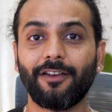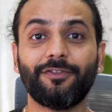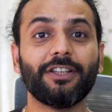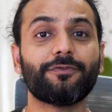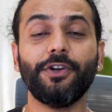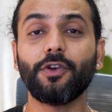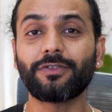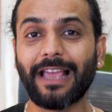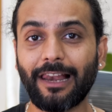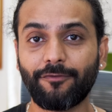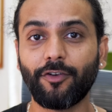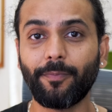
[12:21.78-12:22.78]
If this video is
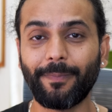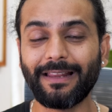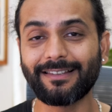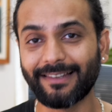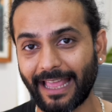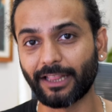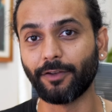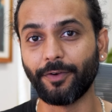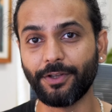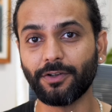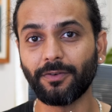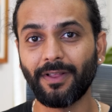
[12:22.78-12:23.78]
helpful, please like the
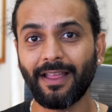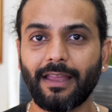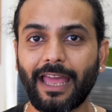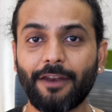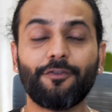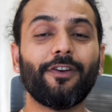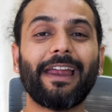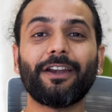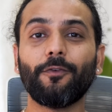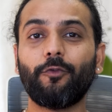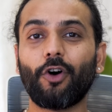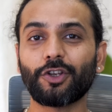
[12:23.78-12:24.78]
video. And if you like
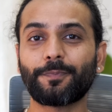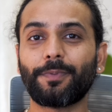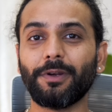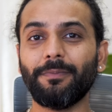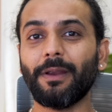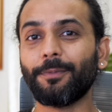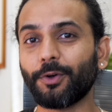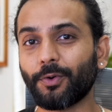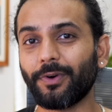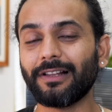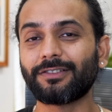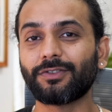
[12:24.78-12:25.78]
to watch premium
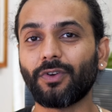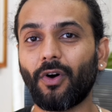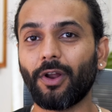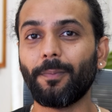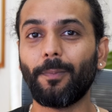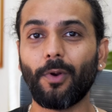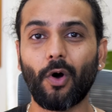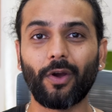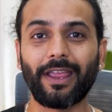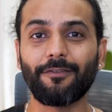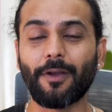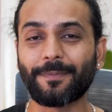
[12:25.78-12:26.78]
tutorials on
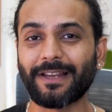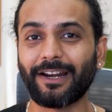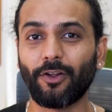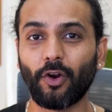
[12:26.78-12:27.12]
blogging, website